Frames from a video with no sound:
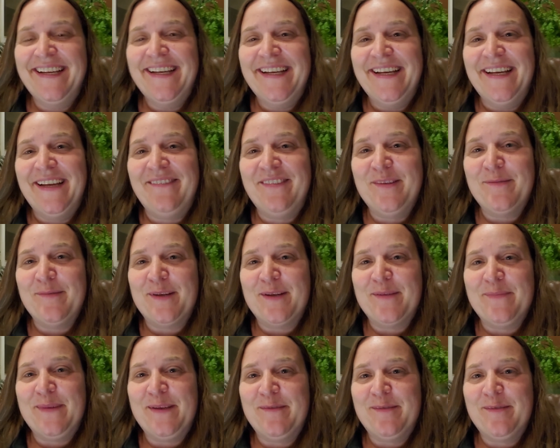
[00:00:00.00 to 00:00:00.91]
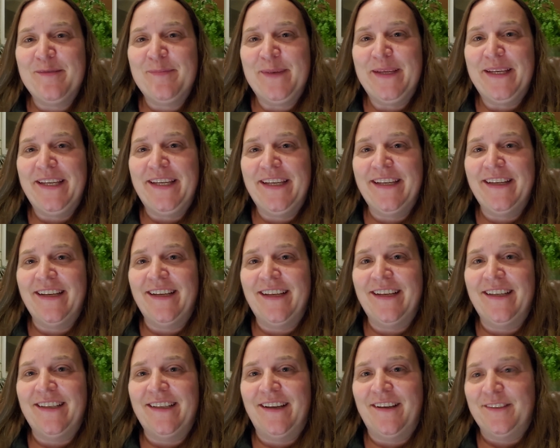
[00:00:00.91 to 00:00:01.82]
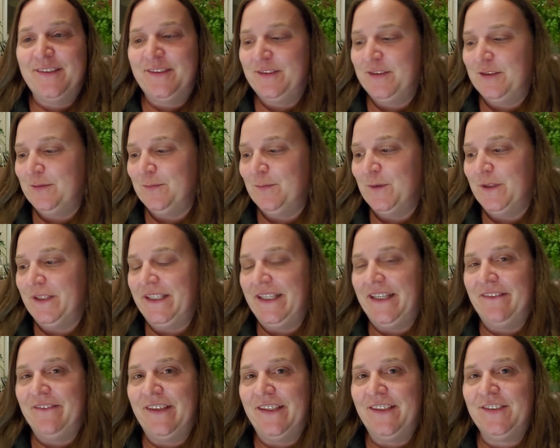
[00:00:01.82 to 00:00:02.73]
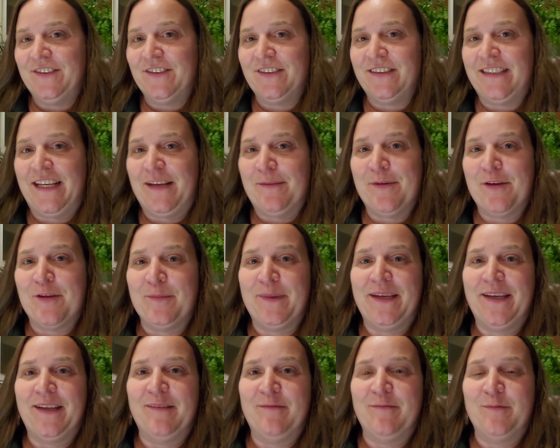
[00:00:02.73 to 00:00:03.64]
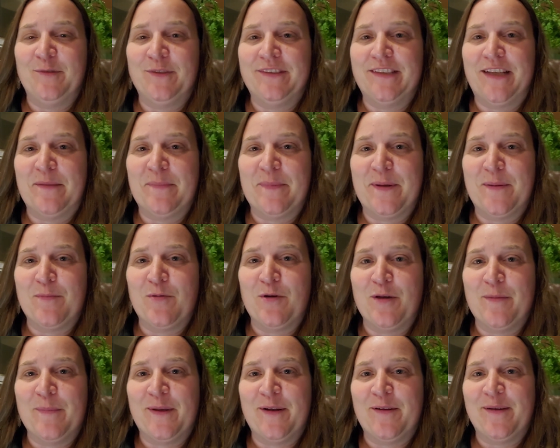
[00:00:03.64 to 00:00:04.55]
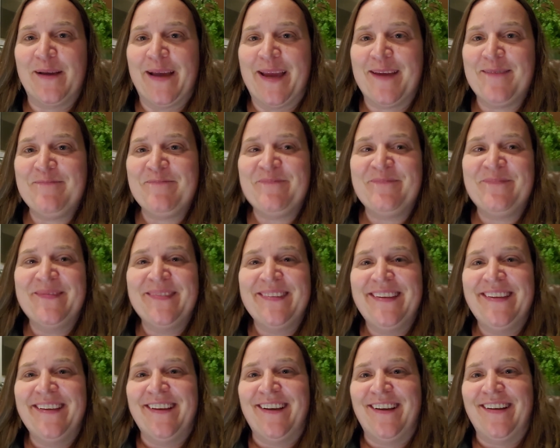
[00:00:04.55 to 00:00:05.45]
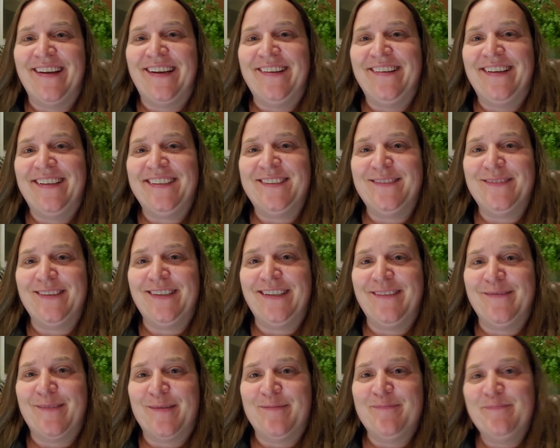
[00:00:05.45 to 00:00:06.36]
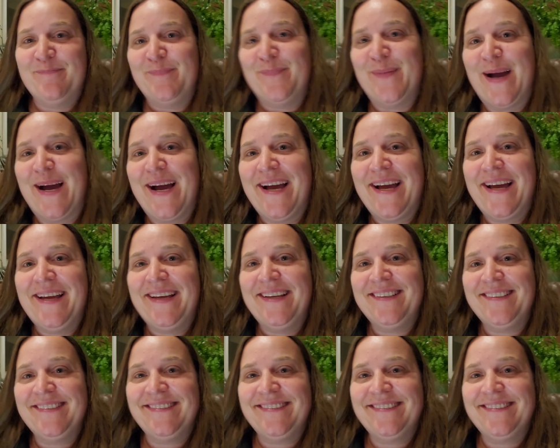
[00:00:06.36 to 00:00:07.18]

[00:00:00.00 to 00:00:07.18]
If you want to meet with me on Zoom one evening, just email me and we'll set up an appointment, okay? All right, you guys have a good one. Bye.